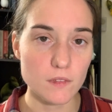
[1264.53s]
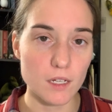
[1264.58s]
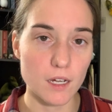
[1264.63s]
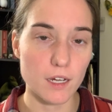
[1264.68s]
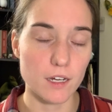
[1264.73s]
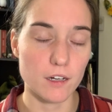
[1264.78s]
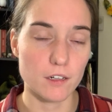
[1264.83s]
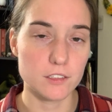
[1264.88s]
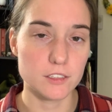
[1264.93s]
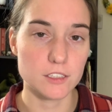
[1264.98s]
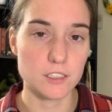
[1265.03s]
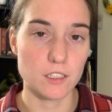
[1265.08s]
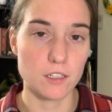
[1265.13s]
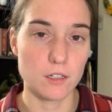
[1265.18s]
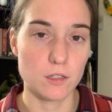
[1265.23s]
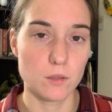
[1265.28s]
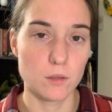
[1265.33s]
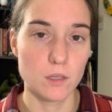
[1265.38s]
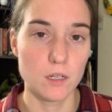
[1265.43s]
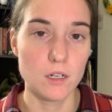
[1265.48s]
I
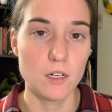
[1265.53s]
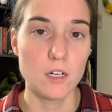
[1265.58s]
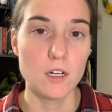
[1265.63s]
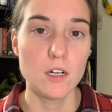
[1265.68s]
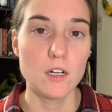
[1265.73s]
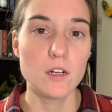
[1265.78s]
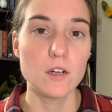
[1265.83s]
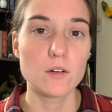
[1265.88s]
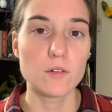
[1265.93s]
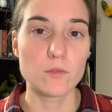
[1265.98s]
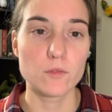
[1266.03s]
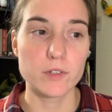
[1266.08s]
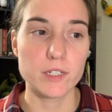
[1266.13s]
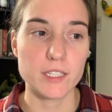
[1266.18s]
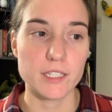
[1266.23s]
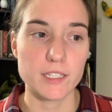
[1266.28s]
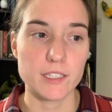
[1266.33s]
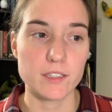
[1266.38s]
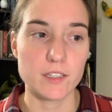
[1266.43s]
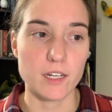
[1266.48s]
also
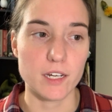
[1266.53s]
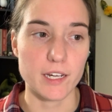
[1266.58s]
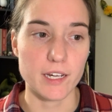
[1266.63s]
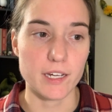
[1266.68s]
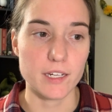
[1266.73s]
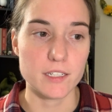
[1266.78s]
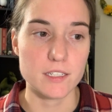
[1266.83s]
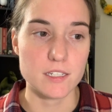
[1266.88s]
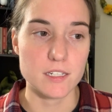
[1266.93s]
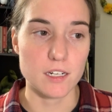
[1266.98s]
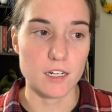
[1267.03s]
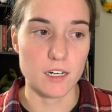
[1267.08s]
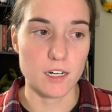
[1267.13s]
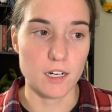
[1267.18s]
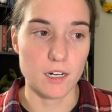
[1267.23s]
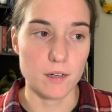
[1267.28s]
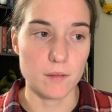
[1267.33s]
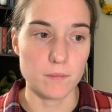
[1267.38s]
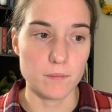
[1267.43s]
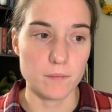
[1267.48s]
really liked
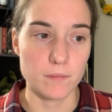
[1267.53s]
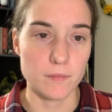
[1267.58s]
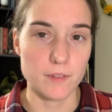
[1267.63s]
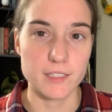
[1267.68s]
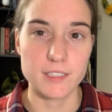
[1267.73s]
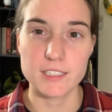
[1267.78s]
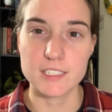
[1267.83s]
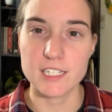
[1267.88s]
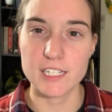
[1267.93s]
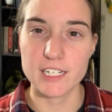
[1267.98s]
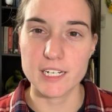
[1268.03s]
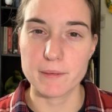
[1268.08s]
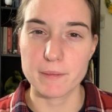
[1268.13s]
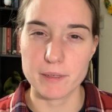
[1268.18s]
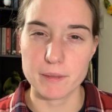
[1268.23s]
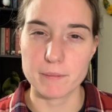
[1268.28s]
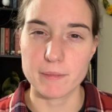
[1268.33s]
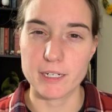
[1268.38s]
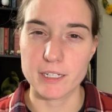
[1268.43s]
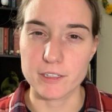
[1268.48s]
the
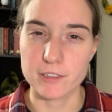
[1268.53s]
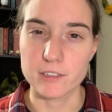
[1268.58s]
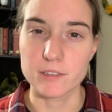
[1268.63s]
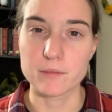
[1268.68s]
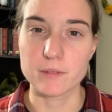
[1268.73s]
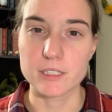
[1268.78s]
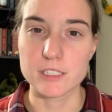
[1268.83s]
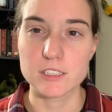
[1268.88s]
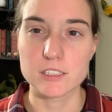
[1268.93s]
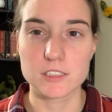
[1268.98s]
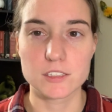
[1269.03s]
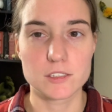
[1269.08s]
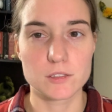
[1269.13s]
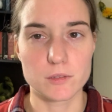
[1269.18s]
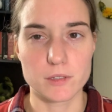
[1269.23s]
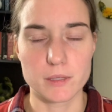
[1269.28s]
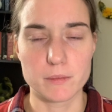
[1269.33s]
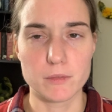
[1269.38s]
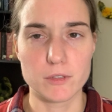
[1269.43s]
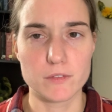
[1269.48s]
dynamic manner in which the
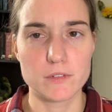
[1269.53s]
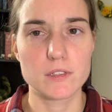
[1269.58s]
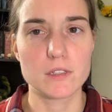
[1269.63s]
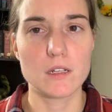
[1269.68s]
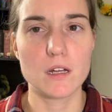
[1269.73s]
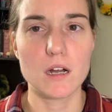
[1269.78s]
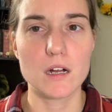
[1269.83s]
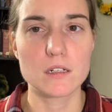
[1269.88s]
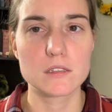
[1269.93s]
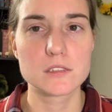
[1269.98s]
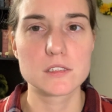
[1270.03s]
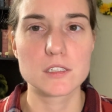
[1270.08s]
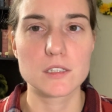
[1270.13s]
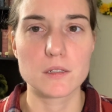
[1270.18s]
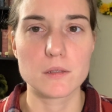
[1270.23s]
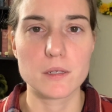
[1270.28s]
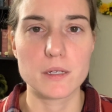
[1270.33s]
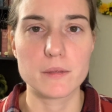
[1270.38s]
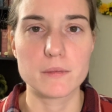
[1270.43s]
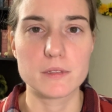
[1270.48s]
story moved along.
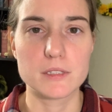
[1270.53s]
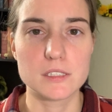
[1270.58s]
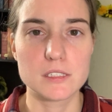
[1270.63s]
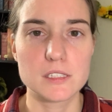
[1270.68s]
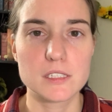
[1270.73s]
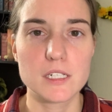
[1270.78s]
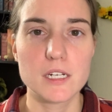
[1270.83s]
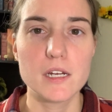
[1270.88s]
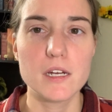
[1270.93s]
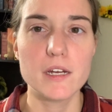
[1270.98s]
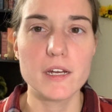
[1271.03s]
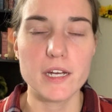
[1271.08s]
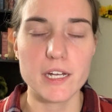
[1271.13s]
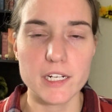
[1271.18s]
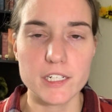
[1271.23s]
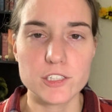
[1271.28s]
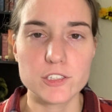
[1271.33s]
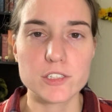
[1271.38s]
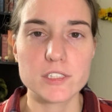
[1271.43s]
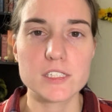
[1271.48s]
So it was
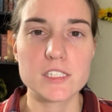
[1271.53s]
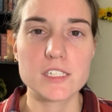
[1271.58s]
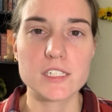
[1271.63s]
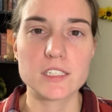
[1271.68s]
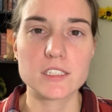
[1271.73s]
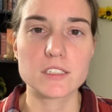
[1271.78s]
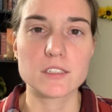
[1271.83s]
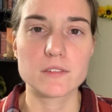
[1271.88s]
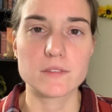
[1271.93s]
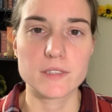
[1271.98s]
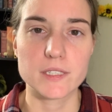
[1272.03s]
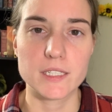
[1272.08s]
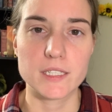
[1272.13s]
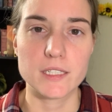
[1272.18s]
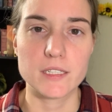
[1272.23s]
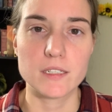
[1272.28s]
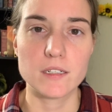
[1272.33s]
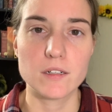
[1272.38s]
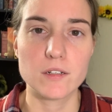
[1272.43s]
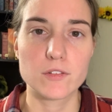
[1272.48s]
interesting to
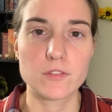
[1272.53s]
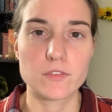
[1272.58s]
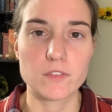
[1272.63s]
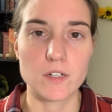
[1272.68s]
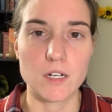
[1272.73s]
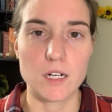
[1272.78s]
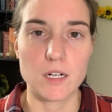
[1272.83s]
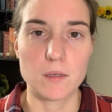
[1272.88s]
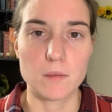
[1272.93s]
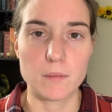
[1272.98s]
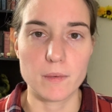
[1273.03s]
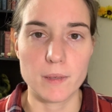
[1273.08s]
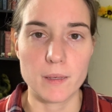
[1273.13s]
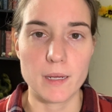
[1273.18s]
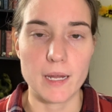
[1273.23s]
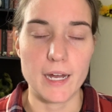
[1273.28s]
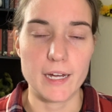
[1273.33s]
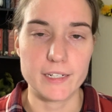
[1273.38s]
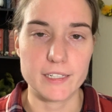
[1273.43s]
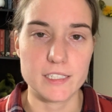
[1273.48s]
read from
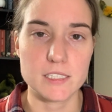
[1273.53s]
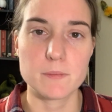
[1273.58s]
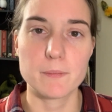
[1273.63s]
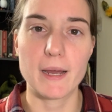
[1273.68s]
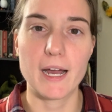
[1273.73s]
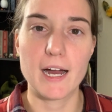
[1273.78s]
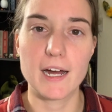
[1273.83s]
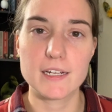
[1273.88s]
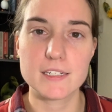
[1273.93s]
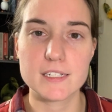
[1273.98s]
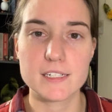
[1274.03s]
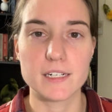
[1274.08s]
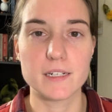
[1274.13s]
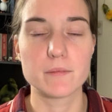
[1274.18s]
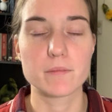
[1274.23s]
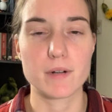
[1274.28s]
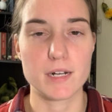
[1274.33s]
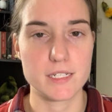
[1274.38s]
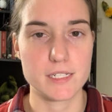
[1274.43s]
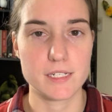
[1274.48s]
Addie's past
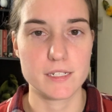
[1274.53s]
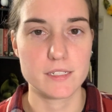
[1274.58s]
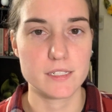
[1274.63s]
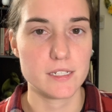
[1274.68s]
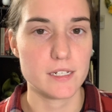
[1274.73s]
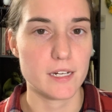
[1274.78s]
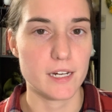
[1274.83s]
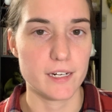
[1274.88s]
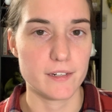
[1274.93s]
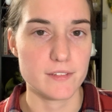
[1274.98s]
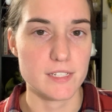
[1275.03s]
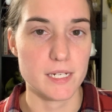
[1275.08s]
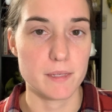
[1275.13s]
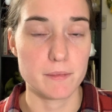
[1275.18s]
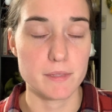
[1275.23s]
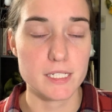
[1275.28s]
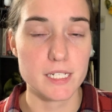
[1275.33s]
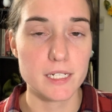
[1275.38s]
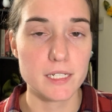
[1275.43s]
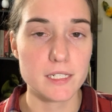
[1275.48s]
and present kind of
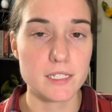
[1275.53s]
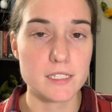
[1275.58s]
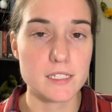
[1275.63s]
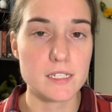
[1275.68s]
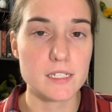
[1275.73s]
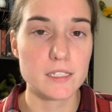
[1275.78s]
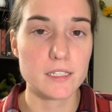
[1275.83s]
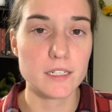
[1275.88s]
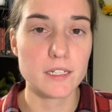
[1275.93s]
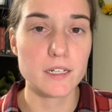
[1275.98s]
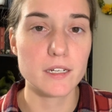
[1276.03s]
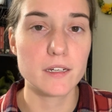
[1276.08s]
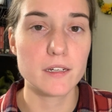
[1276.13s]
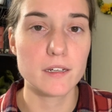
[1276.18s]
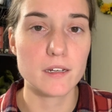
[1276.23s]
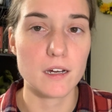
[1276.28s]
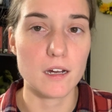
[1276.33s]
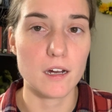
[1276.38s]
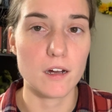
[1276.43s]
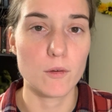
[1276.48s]
simultaneously,
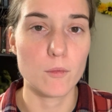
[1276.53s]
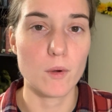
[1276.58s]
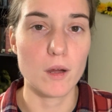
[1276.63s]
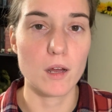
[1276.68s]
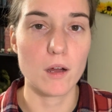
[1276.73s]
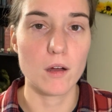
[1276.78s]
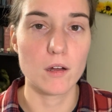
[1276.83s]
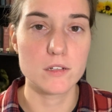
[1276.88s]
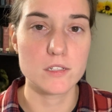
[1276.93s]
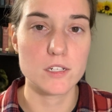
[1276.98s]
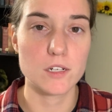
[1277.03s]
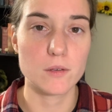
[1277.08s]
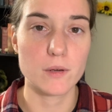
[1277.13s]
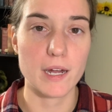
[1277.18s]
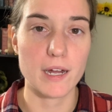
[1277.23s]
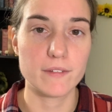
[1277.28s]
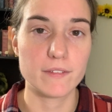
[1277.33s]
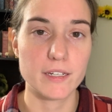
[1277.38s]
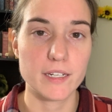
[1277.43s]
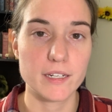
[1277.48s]
while also
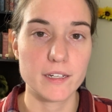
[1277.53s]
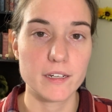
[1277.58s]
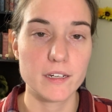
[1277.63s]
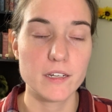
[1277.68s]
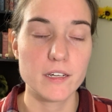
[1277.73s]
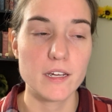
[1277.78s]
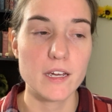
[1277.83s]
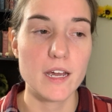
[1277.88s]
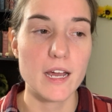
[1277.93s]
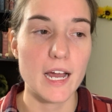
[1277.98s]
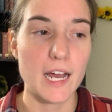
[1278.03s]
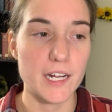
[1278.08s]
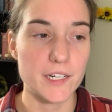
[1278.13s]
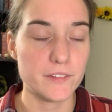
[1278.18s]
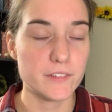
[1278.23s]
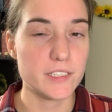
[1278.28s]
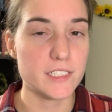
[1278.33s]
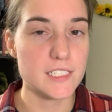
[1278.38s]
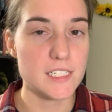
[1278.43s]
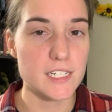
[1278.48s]
having
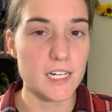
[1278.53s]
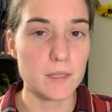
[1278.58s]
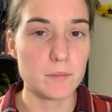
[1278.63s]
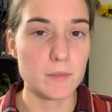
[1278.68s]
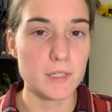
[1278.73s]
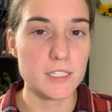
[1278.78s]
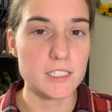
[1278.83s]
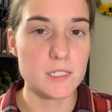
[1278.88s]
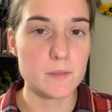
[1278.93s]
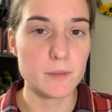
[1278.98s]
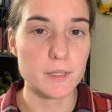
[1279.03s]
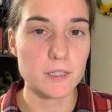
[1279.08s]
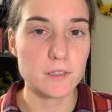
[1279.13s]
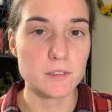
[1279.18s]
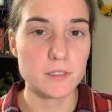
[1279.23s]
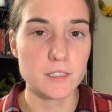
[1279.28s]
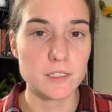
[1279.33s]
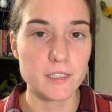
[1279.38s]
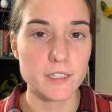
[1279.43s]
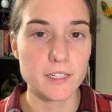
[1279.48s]
Henry's timeline
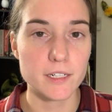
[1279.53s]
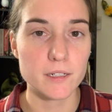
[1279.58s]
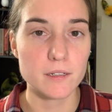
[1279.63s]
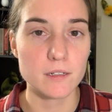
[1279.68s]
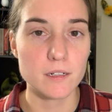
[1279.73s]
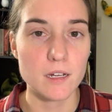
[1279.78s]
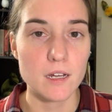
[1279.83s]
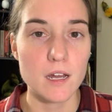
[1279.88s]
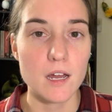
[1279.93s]
sprinkled in there.